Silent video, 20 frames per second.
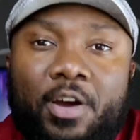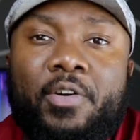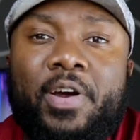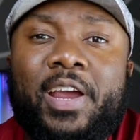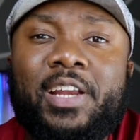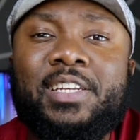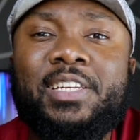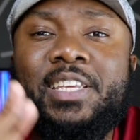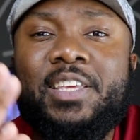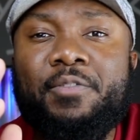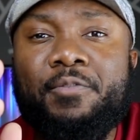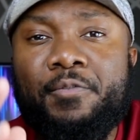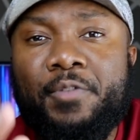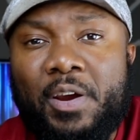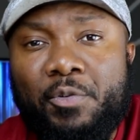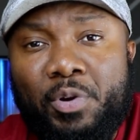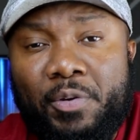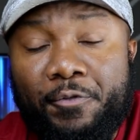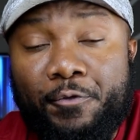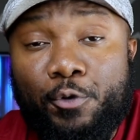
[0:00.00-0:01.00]
All right, the
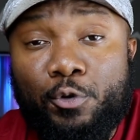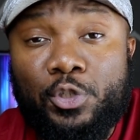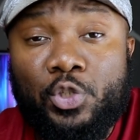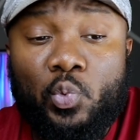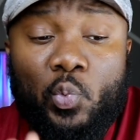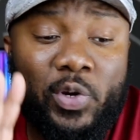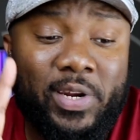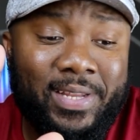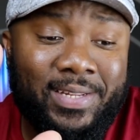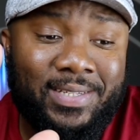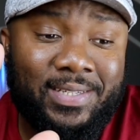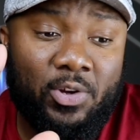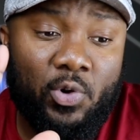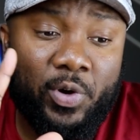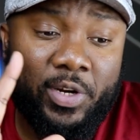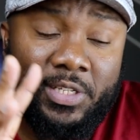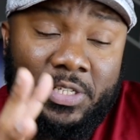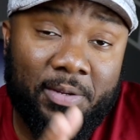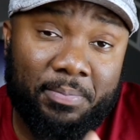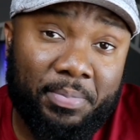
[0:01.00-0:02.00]
very first one is
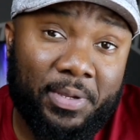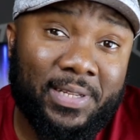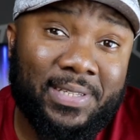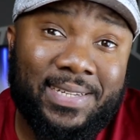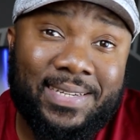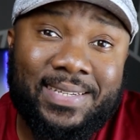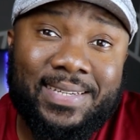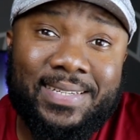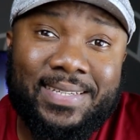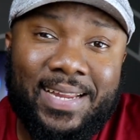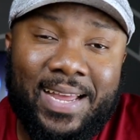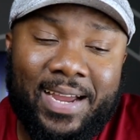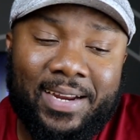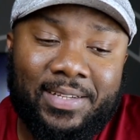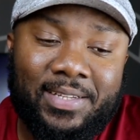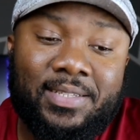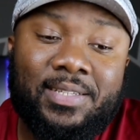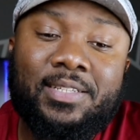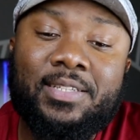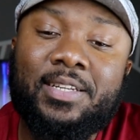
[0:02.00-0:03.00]
going to be the
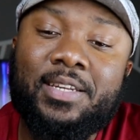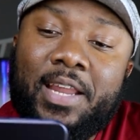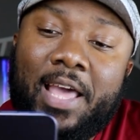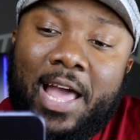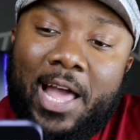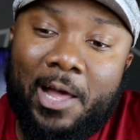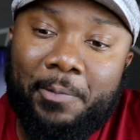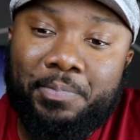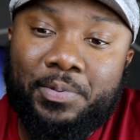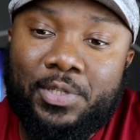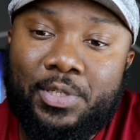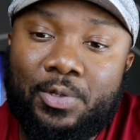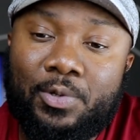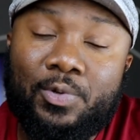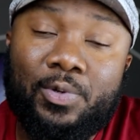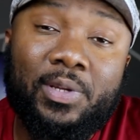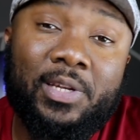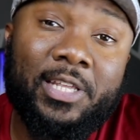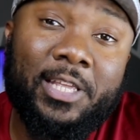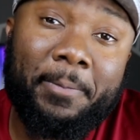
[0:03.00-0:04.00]
design. This is an
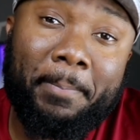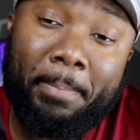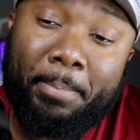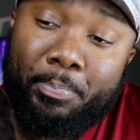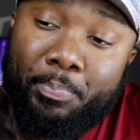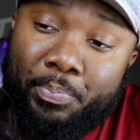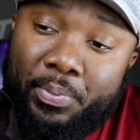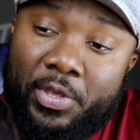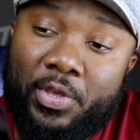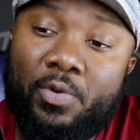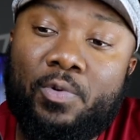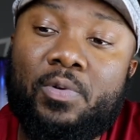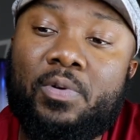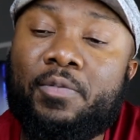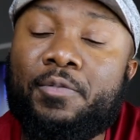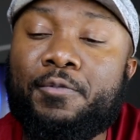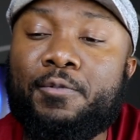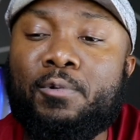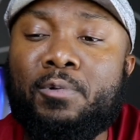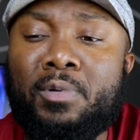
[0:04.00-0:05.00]
absolutely
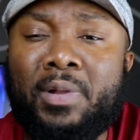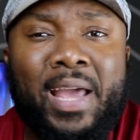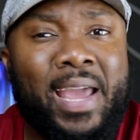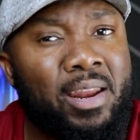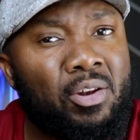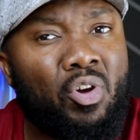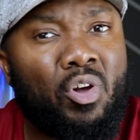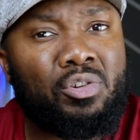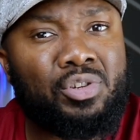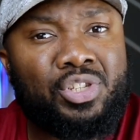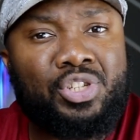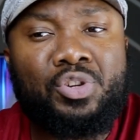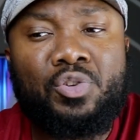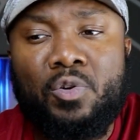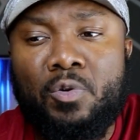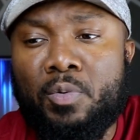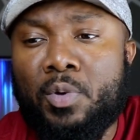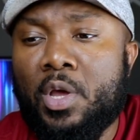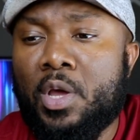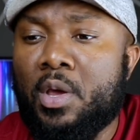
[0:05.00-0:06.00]
beautiful and
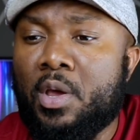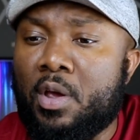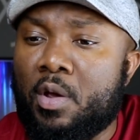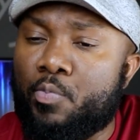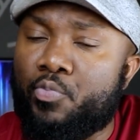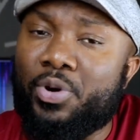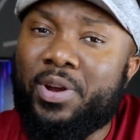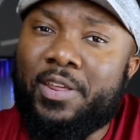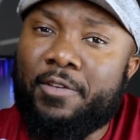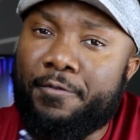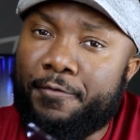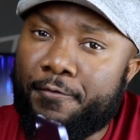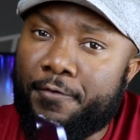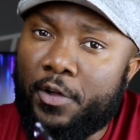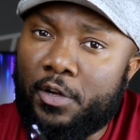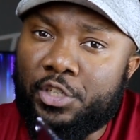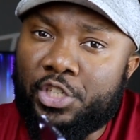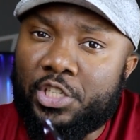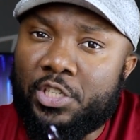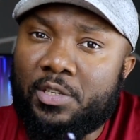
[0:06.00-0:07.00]
also pretty
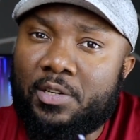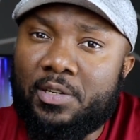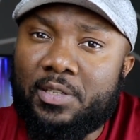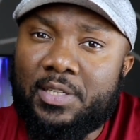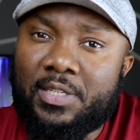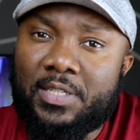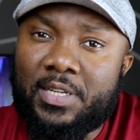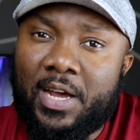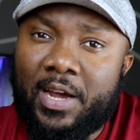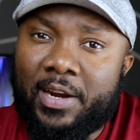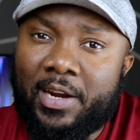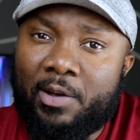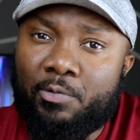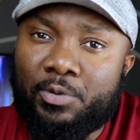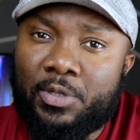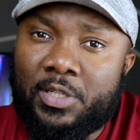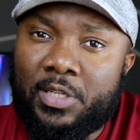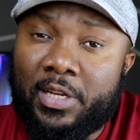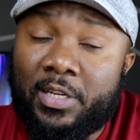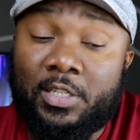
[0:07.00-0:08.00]
functional design, I
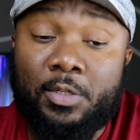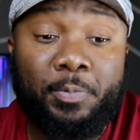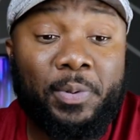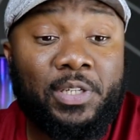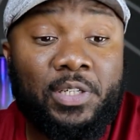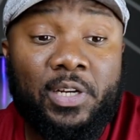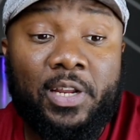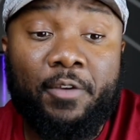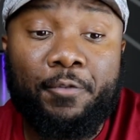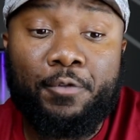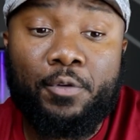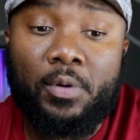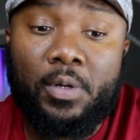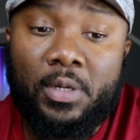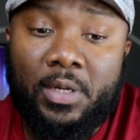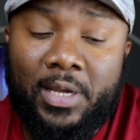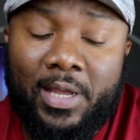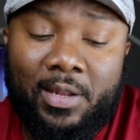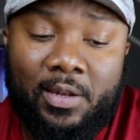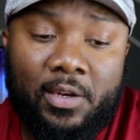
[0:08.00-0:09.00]
would say, especially if you
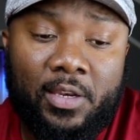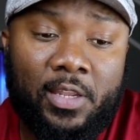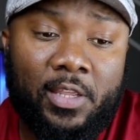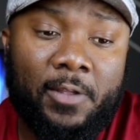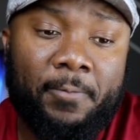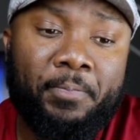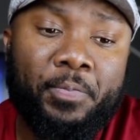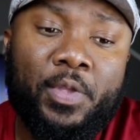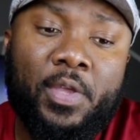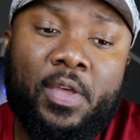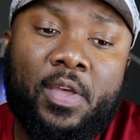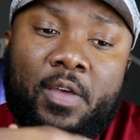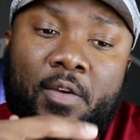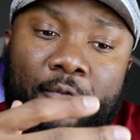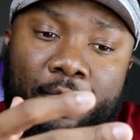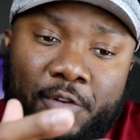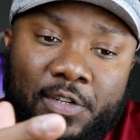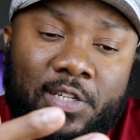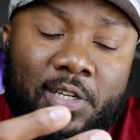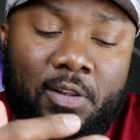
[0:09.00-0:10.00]
look at the
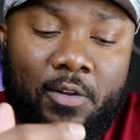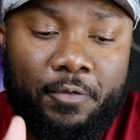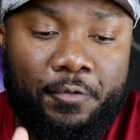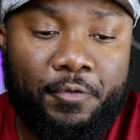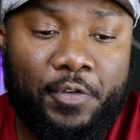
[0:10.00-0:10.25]
physical